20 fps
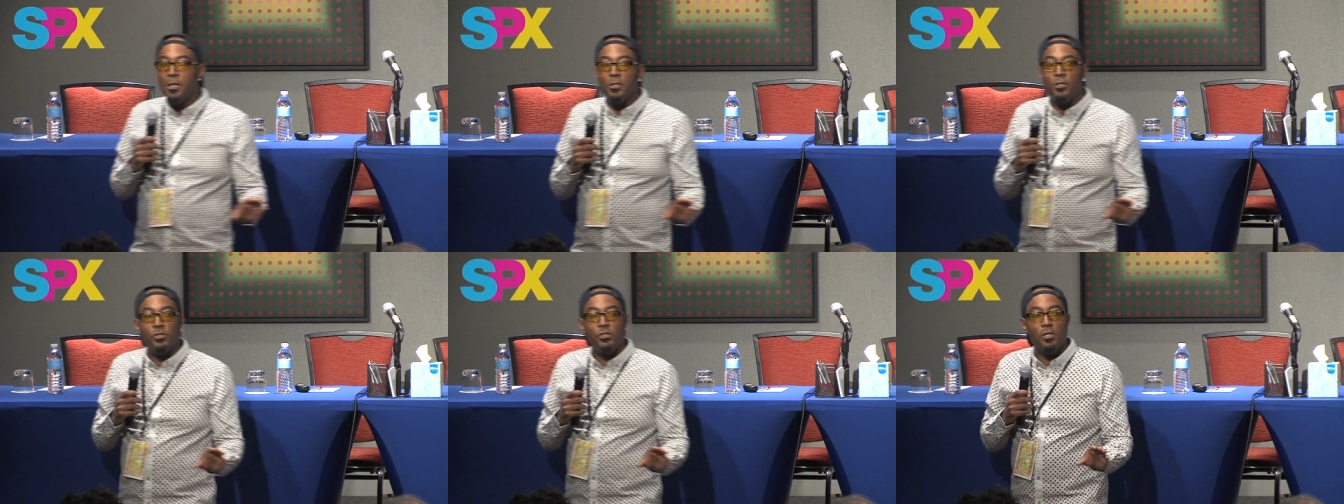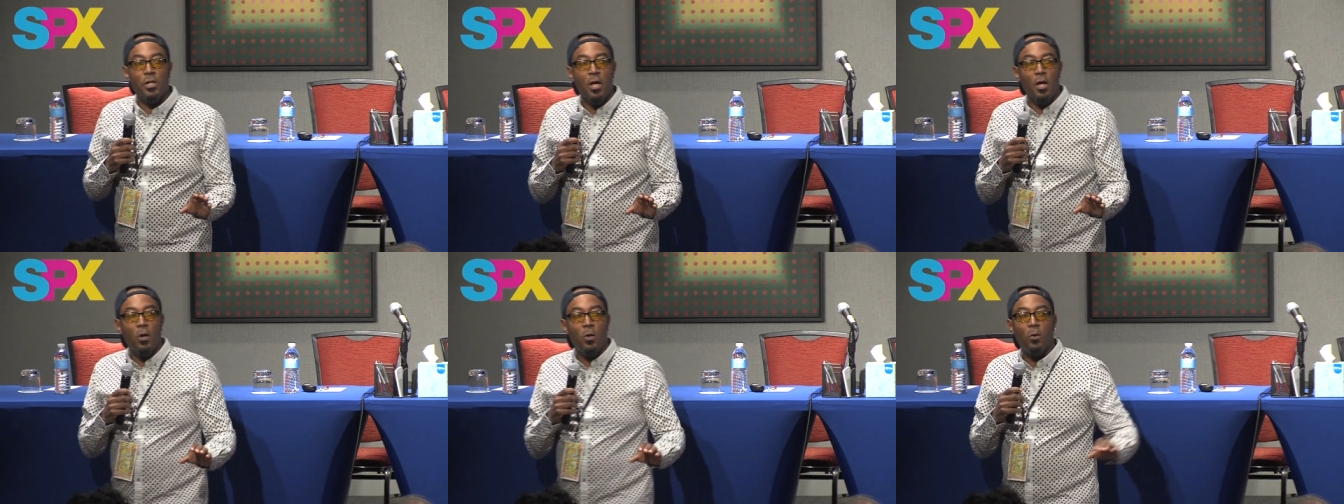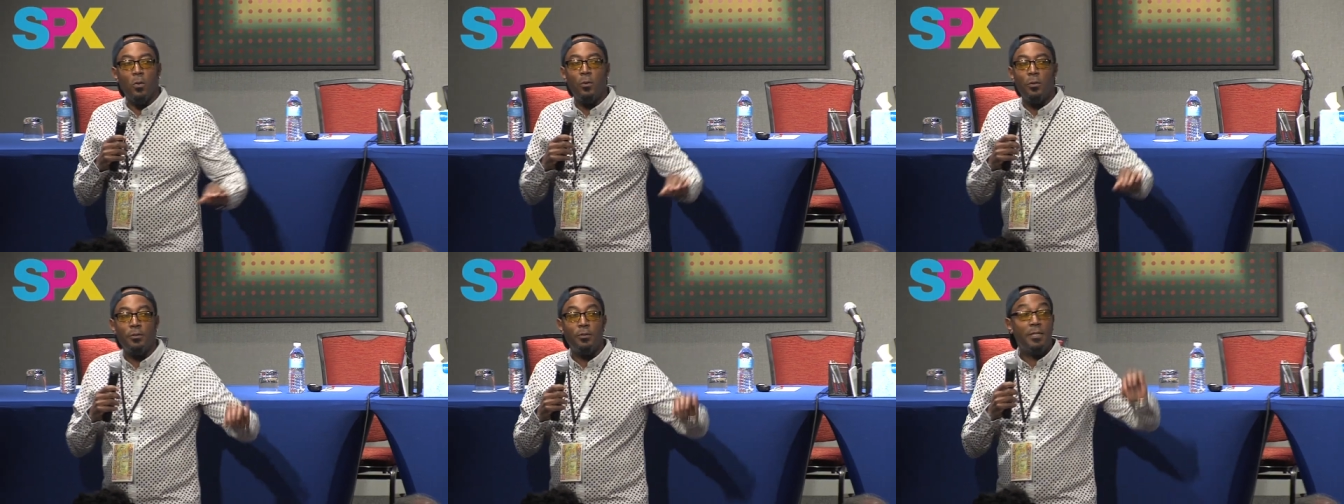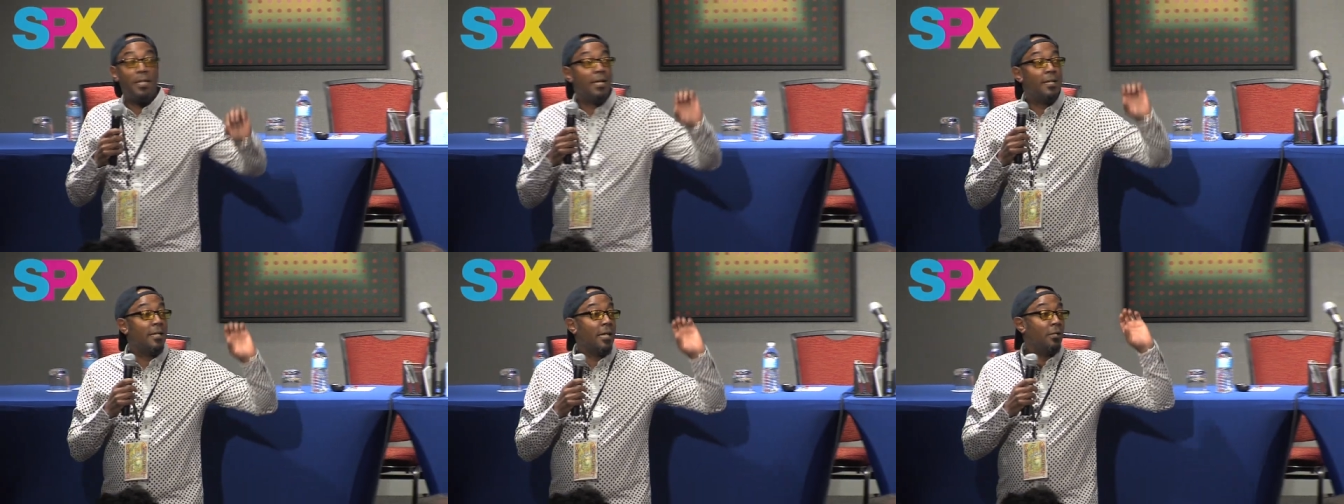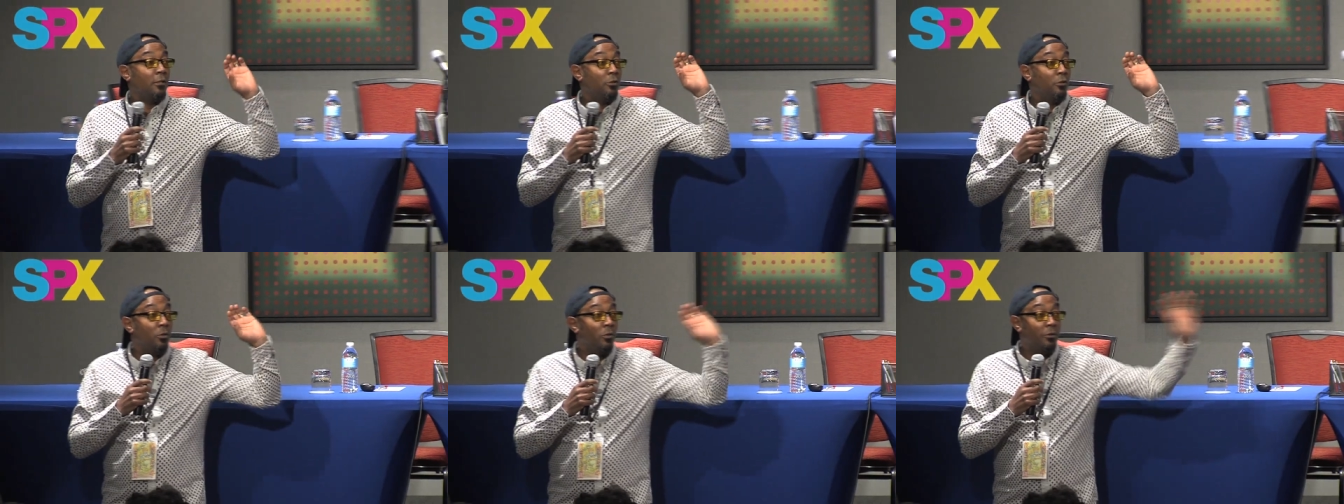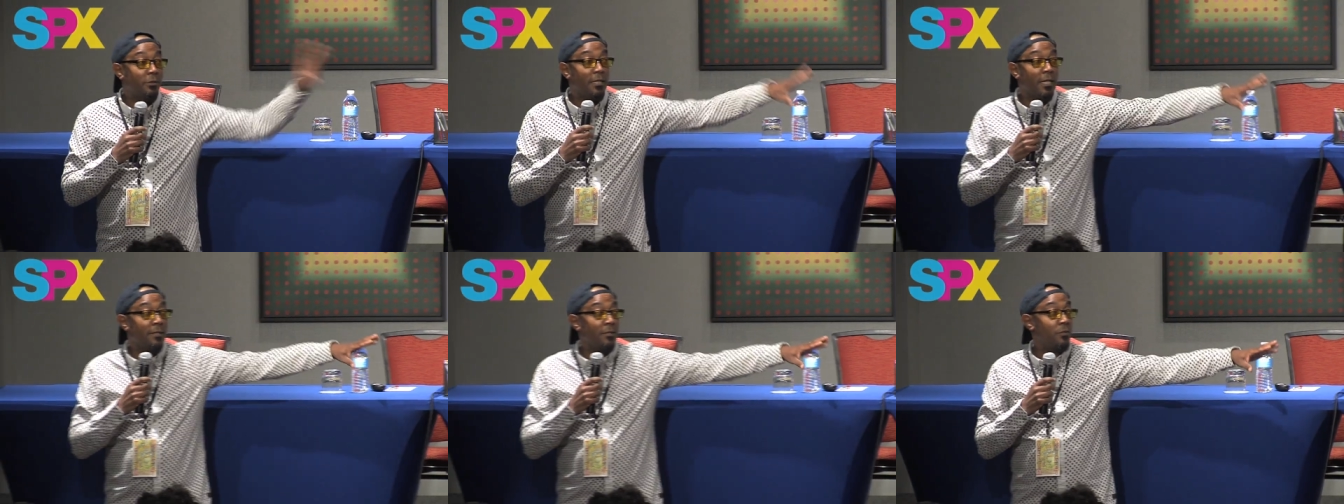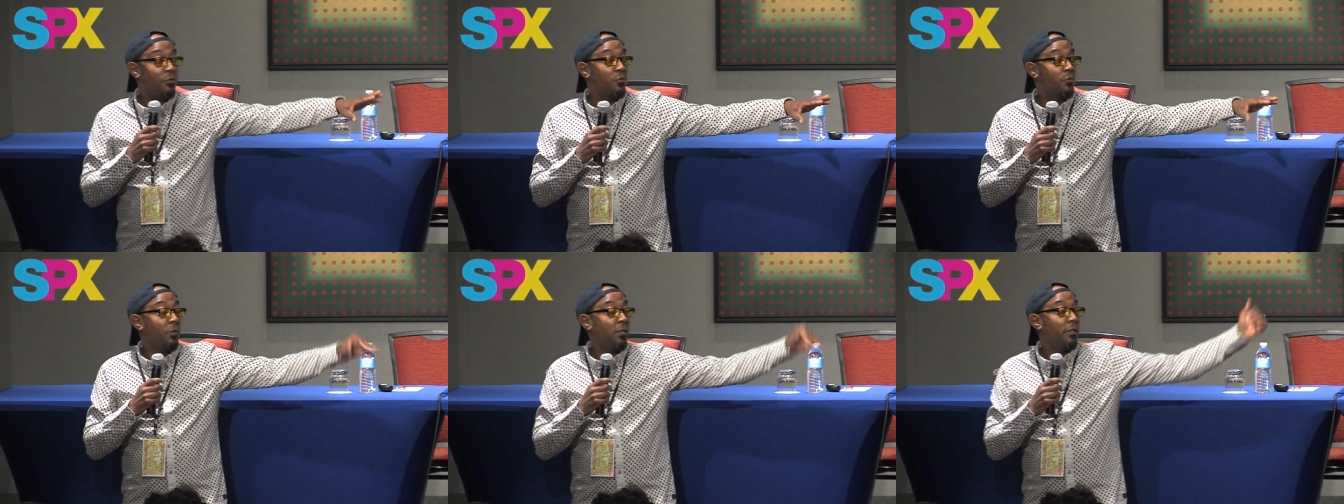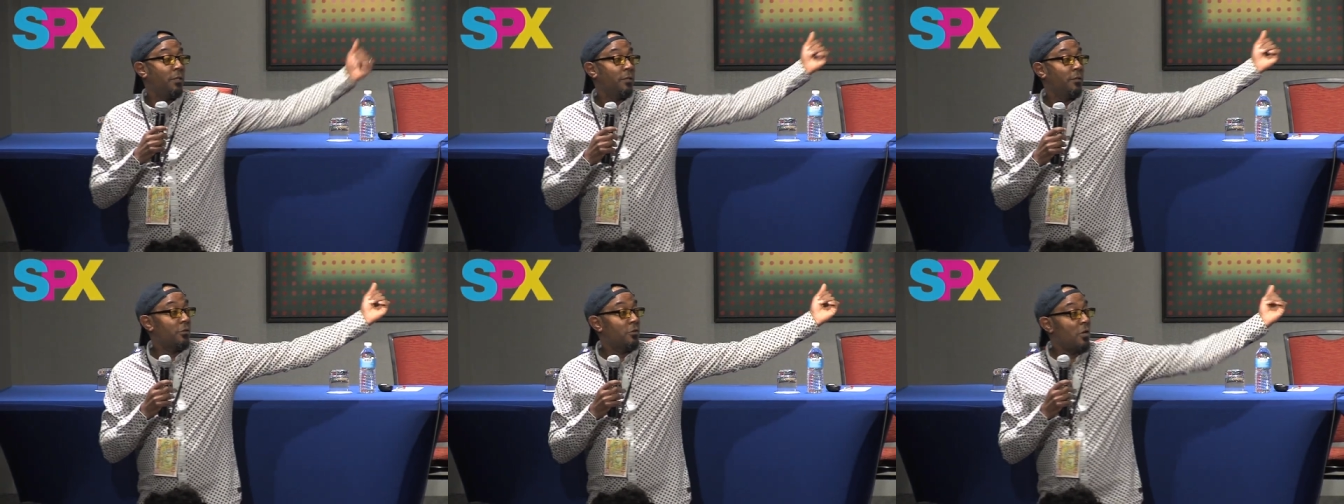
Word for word: So then I look down the street,